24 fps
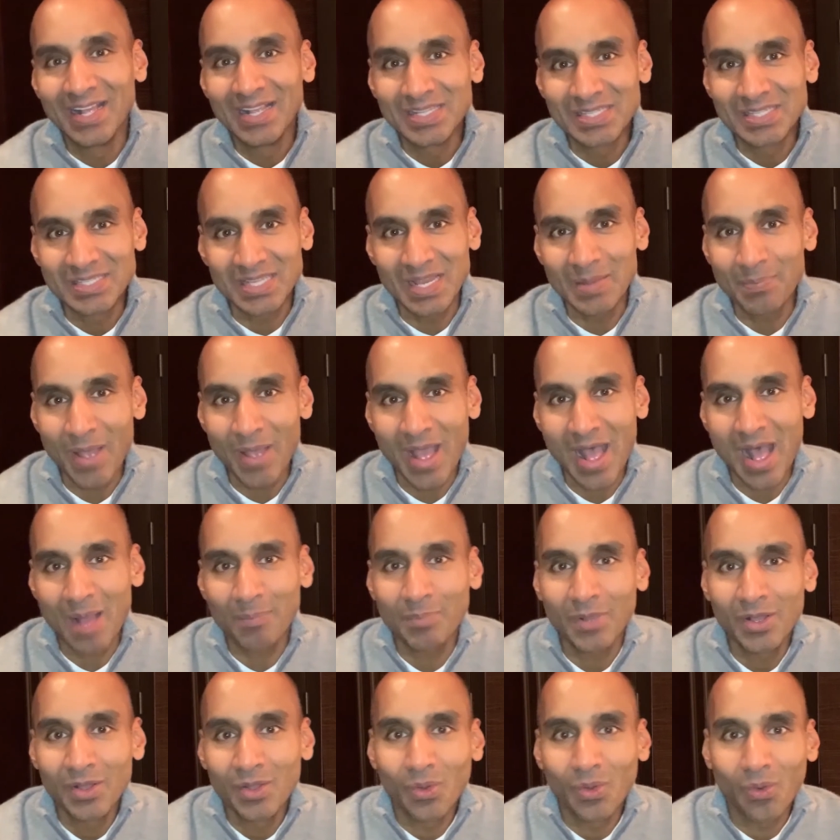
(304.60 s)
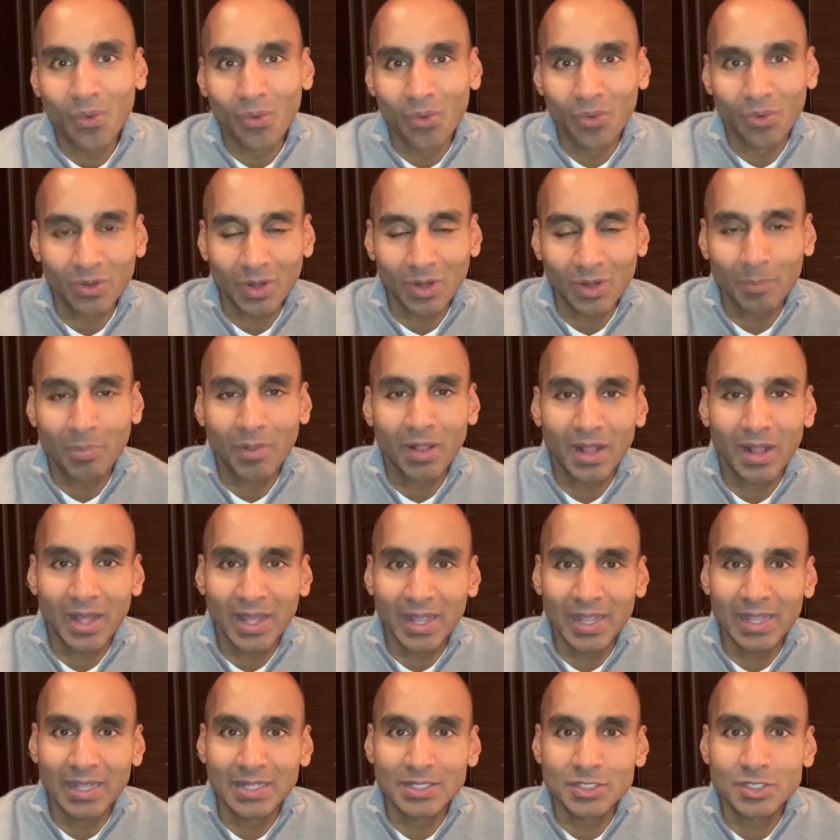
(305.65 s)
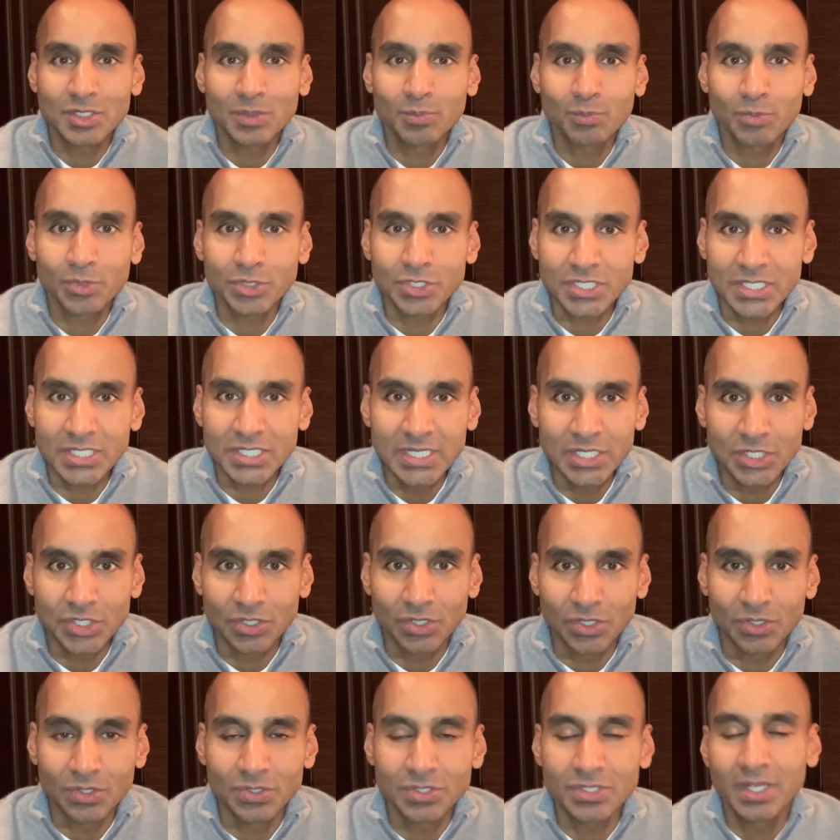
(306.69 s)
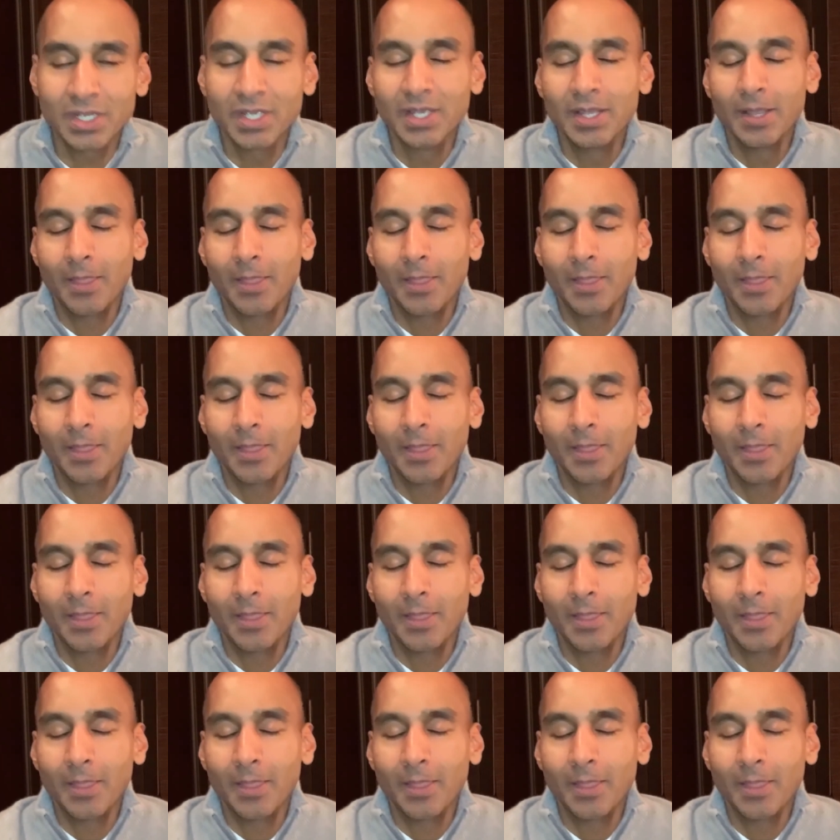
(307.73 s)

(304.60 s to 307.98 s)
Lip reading: CPAP, oral appliance, procedures.